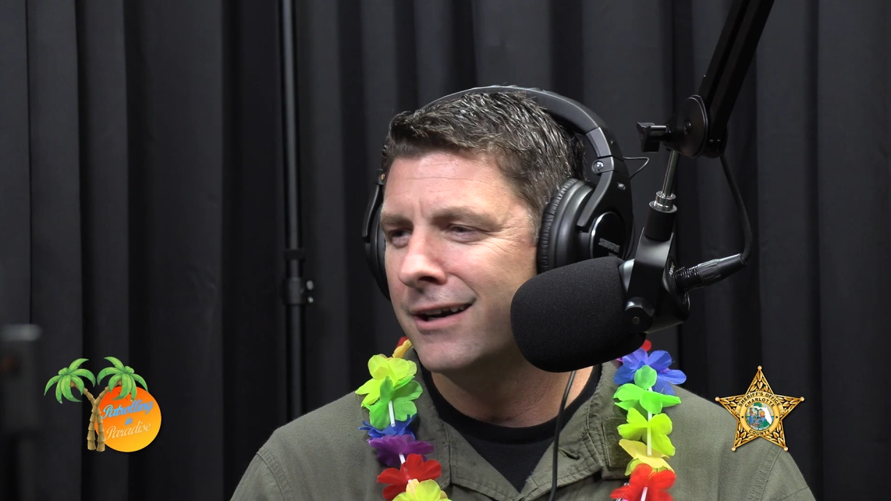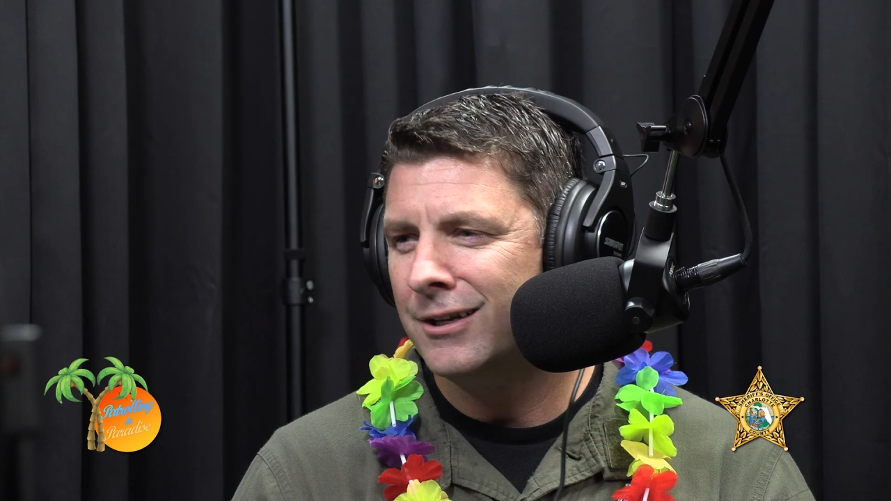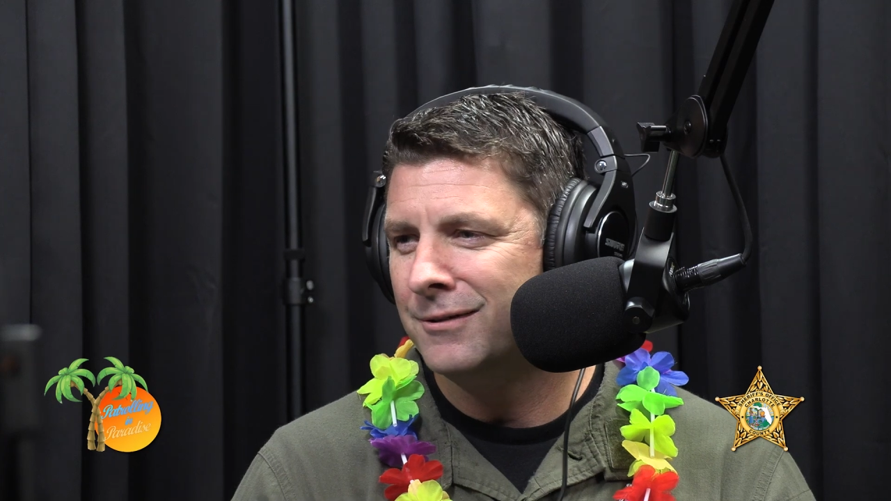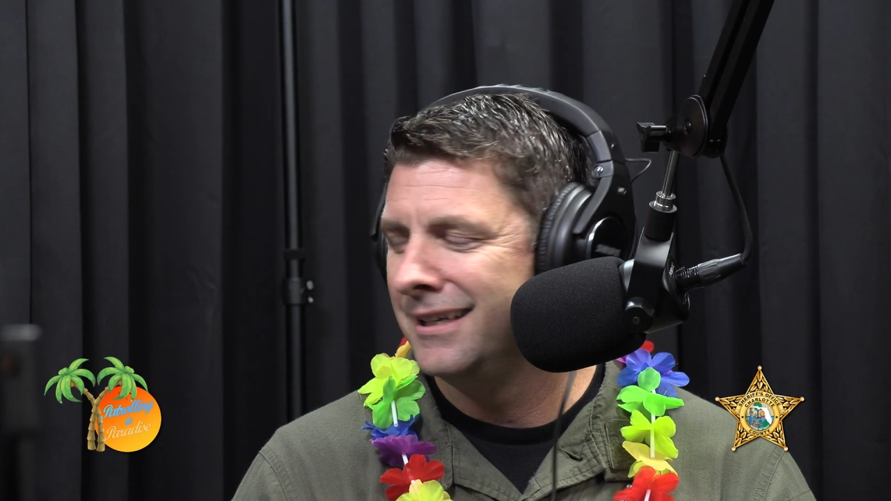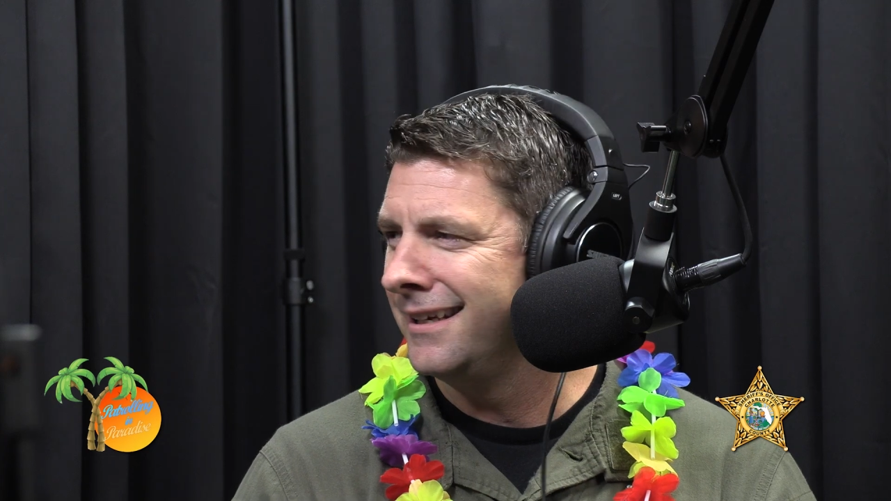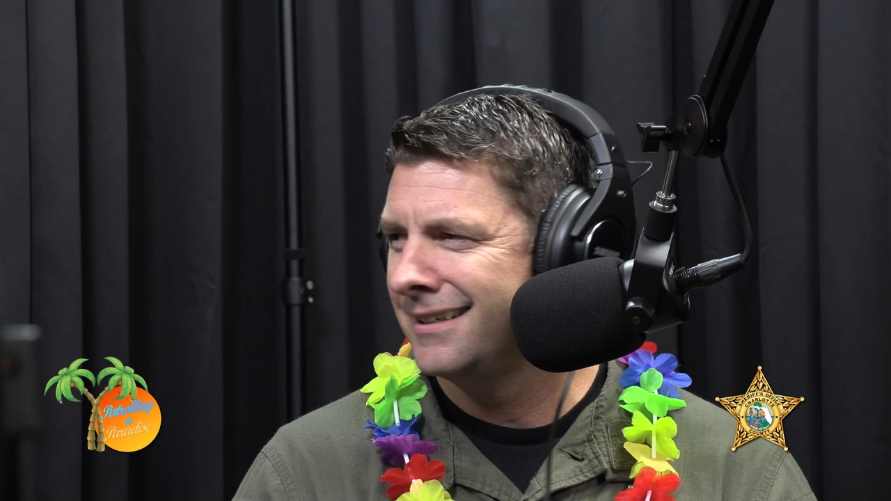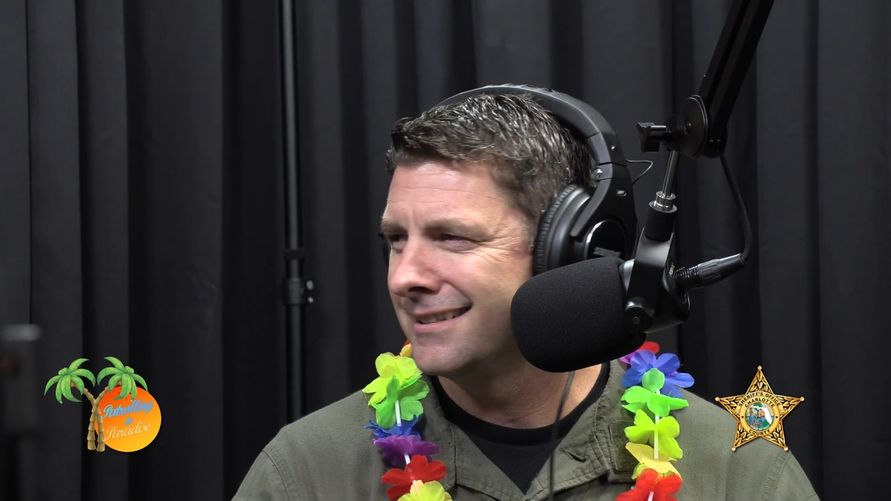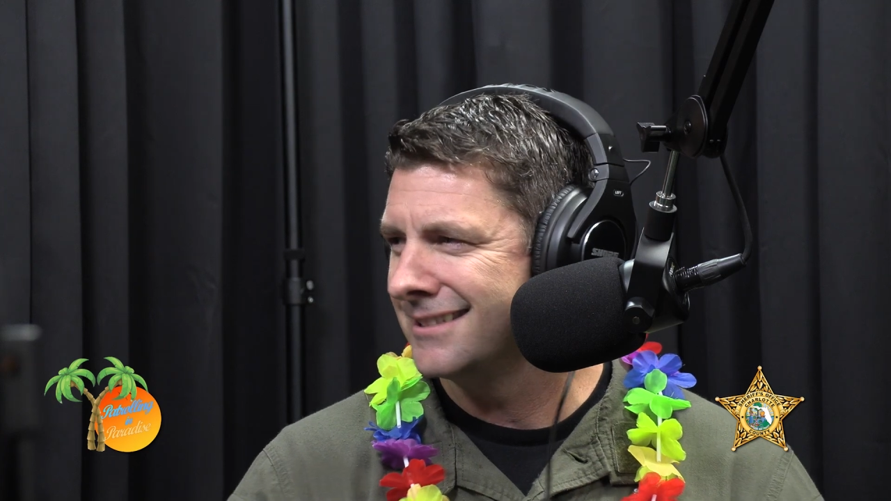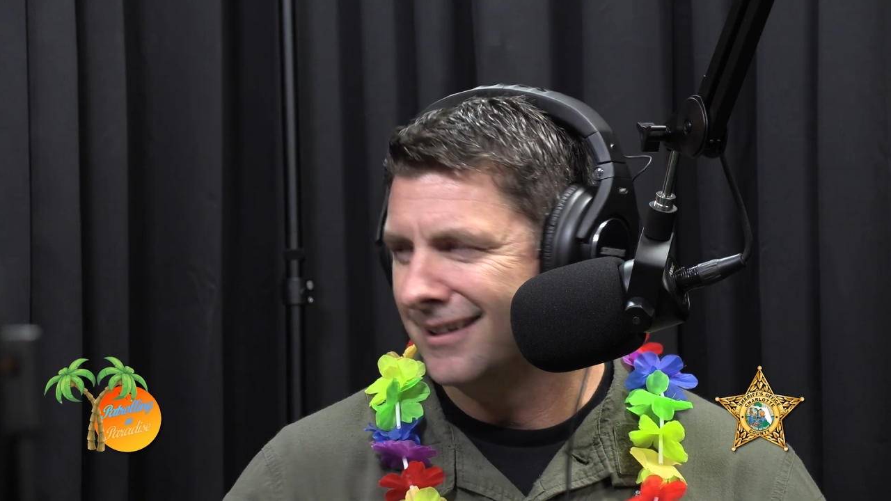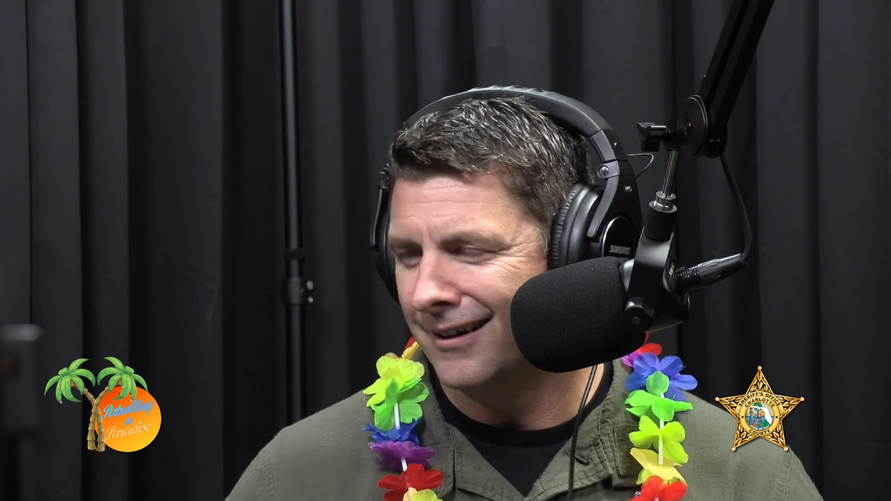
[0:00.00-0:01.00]
unique
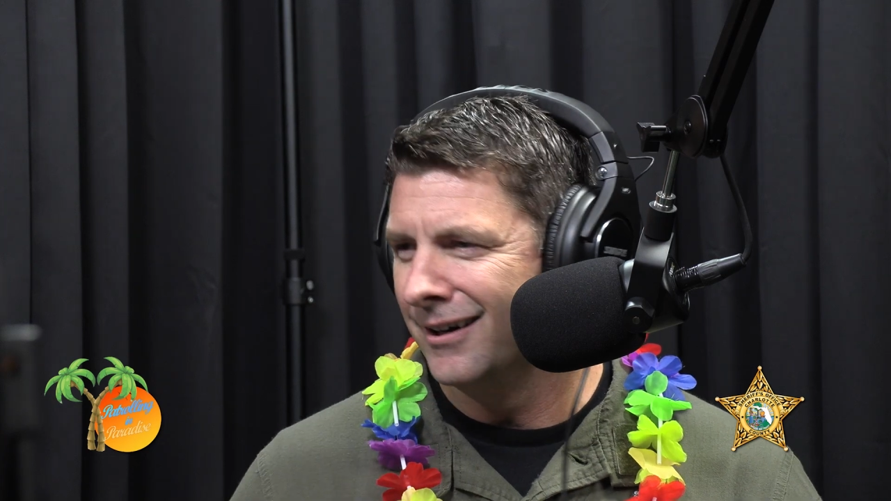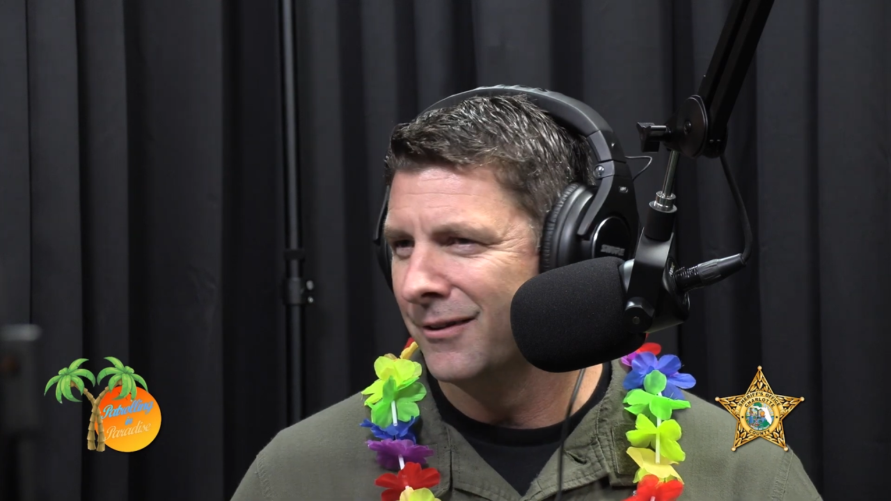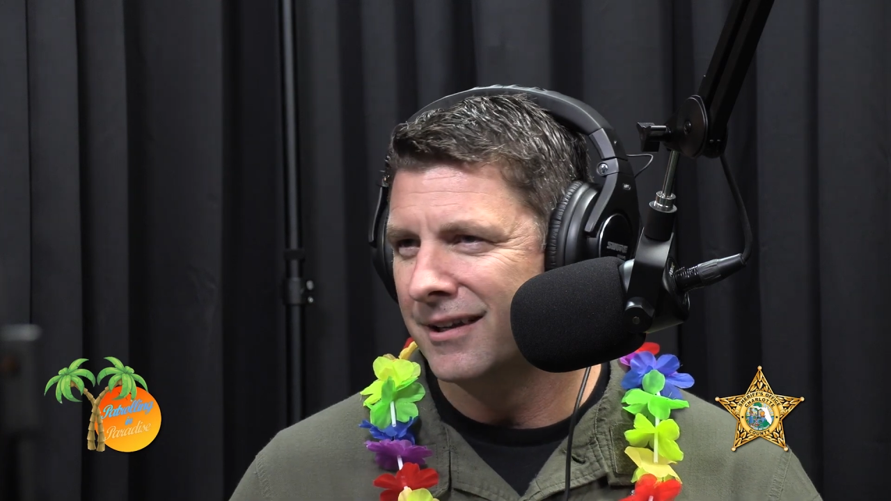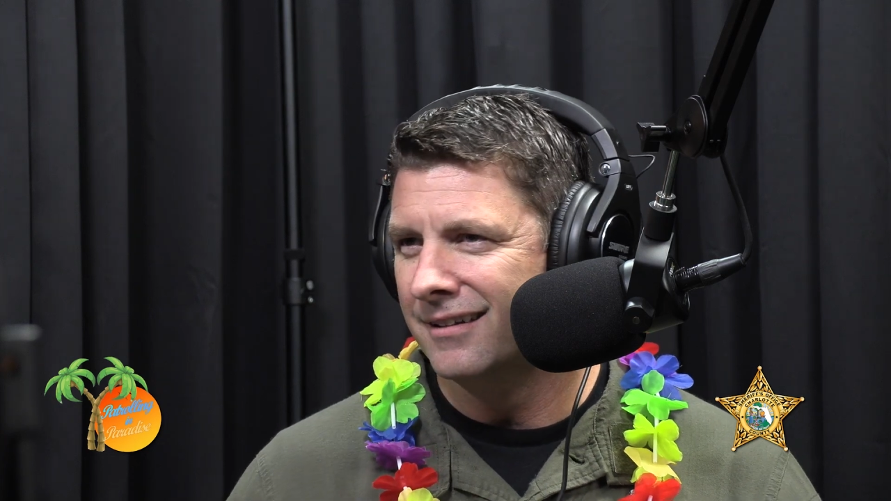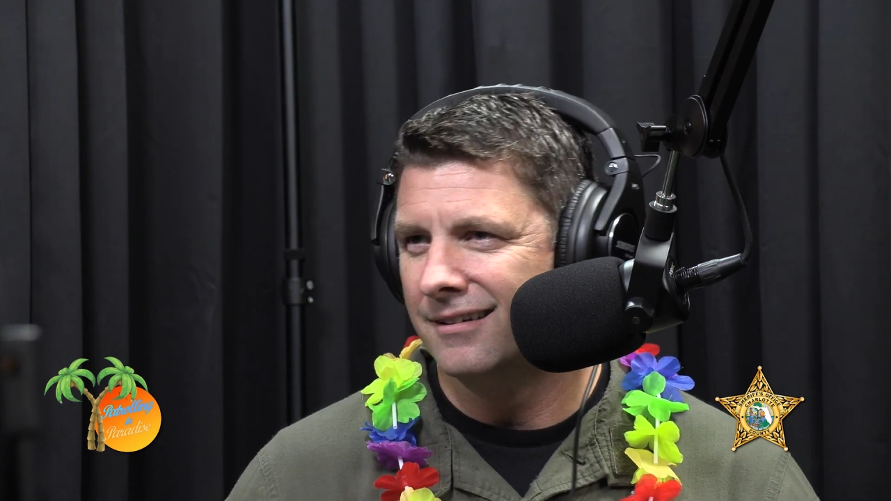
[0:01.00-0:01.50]
scenario that